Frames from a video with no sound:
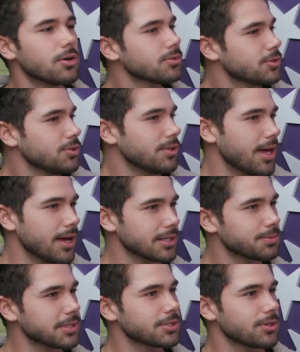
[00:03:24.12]
Don't do that,
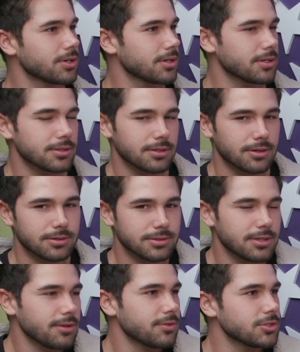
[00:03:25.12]
yeah, especially yeah. on on a
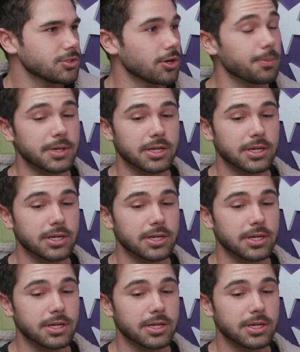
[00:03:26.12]
television show